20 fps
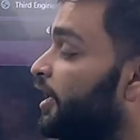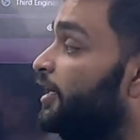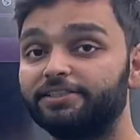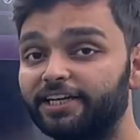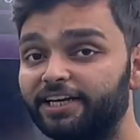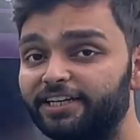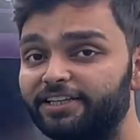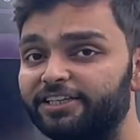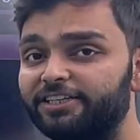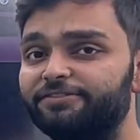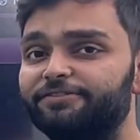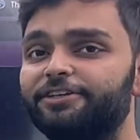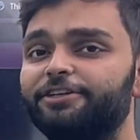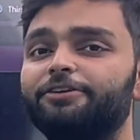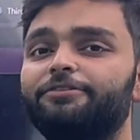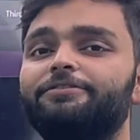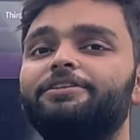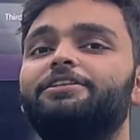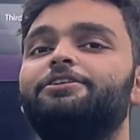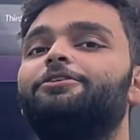Share this
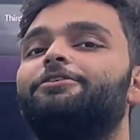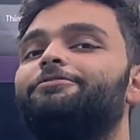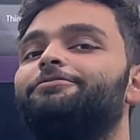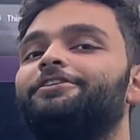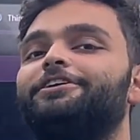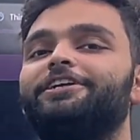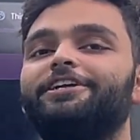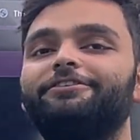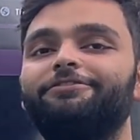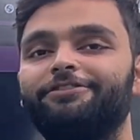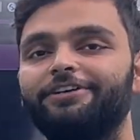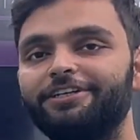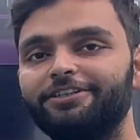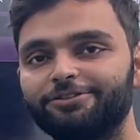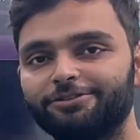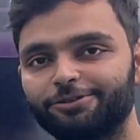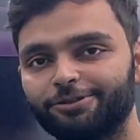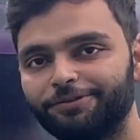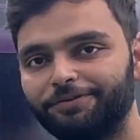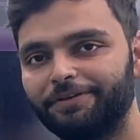video with your fitter friends
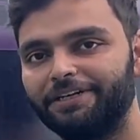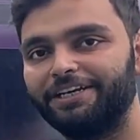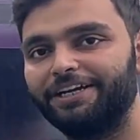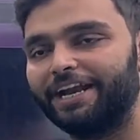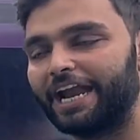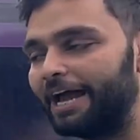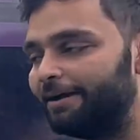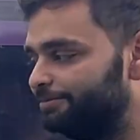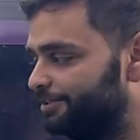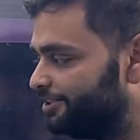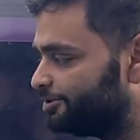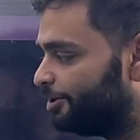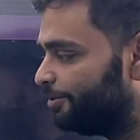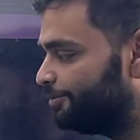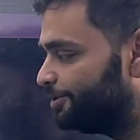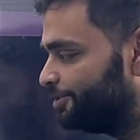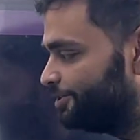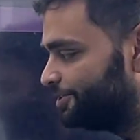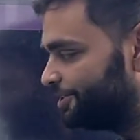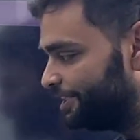so he will grab this
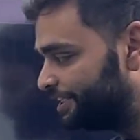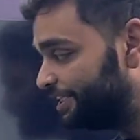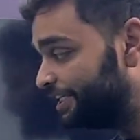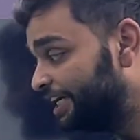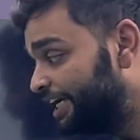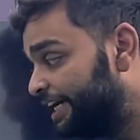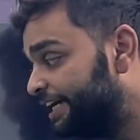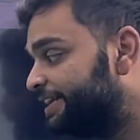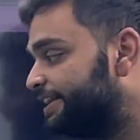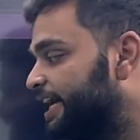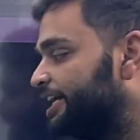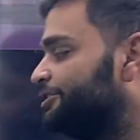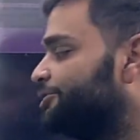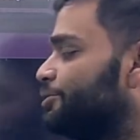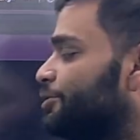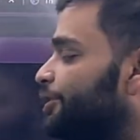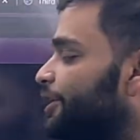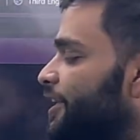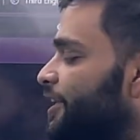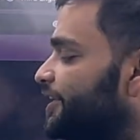opportunity. Then
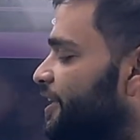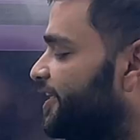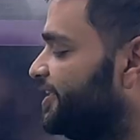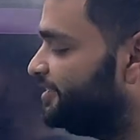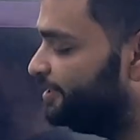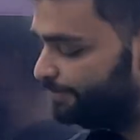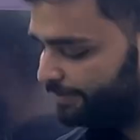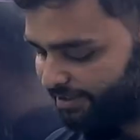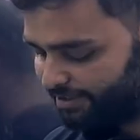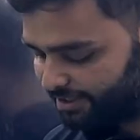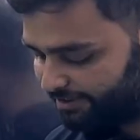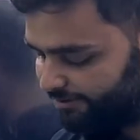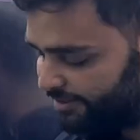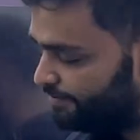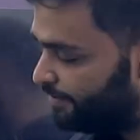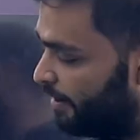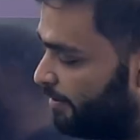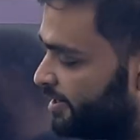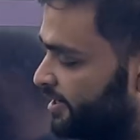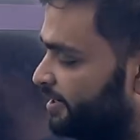Soar India Shipping Service
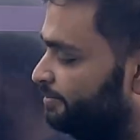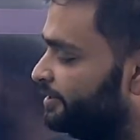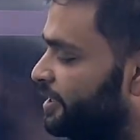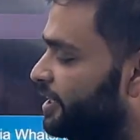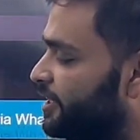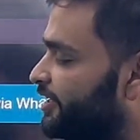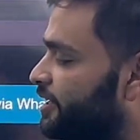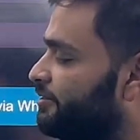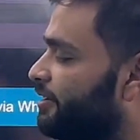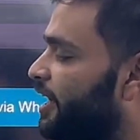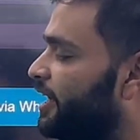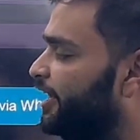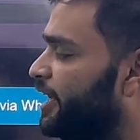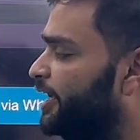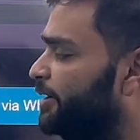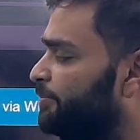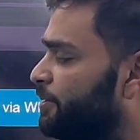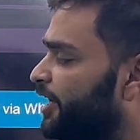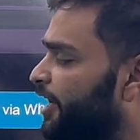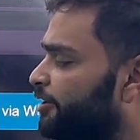Private Limited required
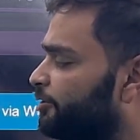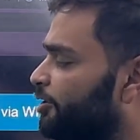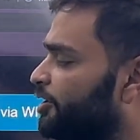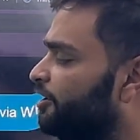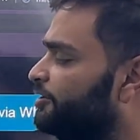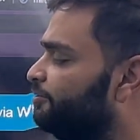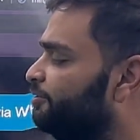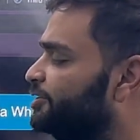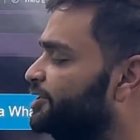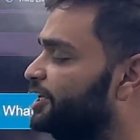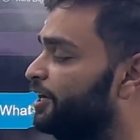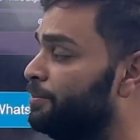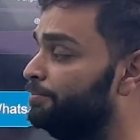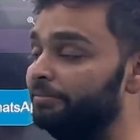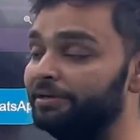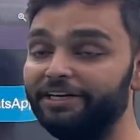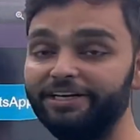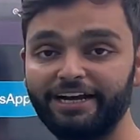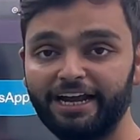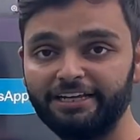AB and oiler for their
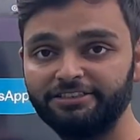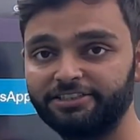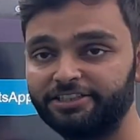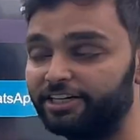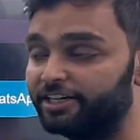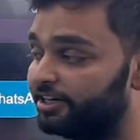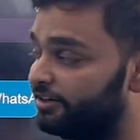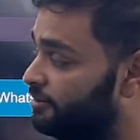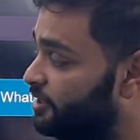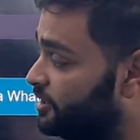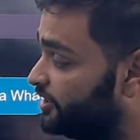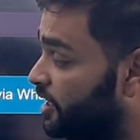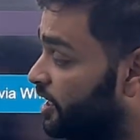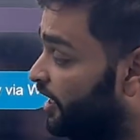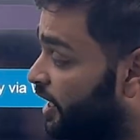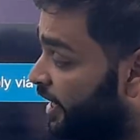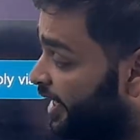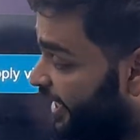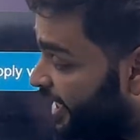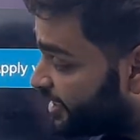mid-range tanker vessel.
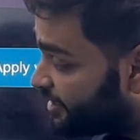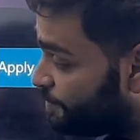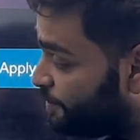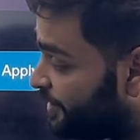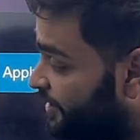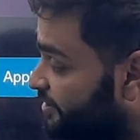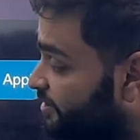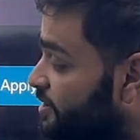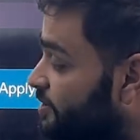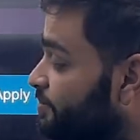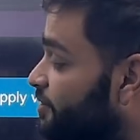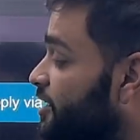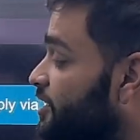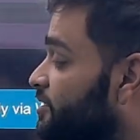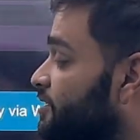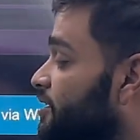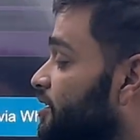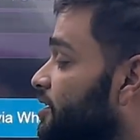Experience is